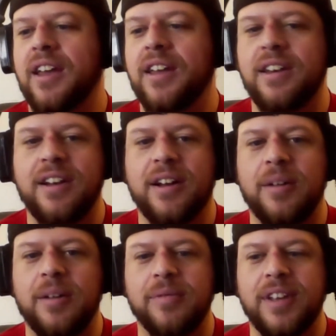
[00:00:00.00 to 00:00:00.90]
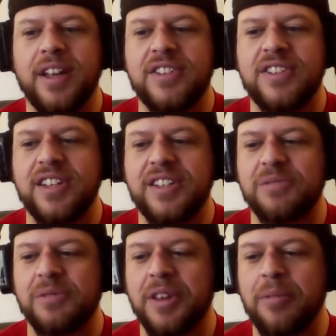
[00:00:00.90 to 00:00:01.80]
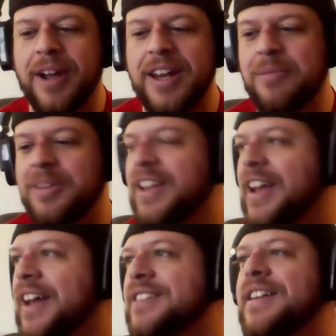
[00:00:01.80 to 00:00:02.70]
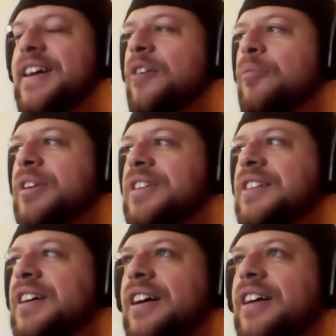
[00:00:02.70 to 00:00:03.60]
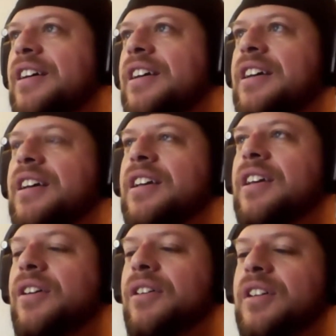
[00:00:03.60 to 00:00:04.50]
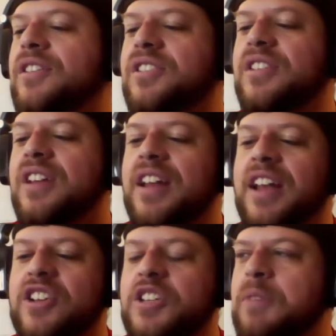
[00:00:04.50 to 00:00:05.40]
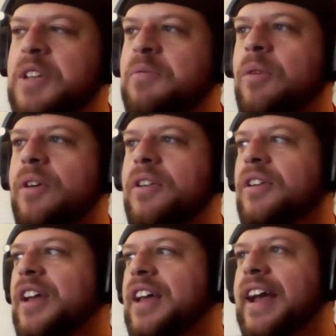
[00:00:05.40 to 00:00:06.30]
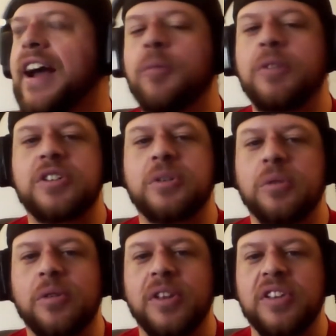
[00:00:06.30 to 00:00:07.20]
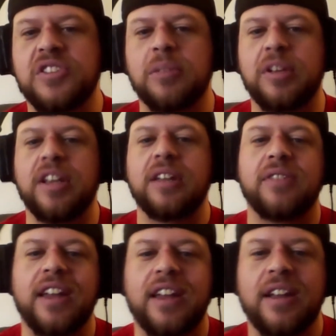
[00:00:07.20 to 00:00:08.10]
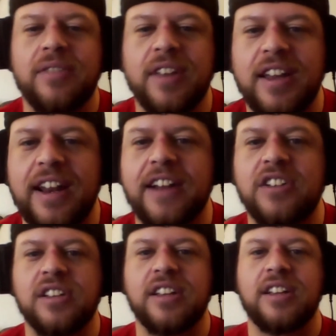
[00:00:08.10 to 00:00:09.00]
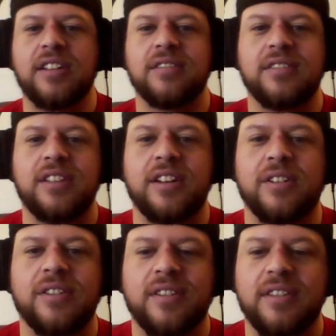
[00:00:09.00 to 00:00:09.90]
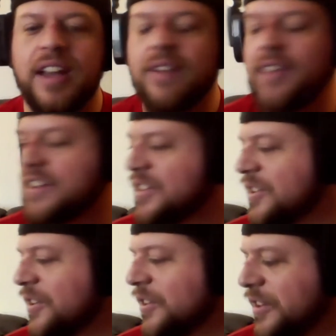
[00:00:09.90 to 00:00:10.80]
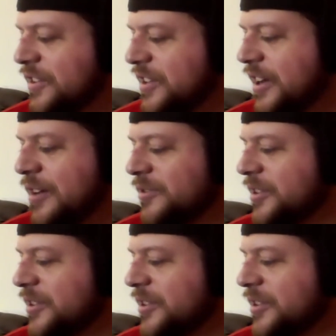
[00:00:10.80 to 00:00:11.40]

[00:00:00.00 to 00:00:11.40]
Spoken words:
and it's really biting them in the ass now. But it just makes me wonder, like, how much cooler things could be if they could actually have access to all their stuff.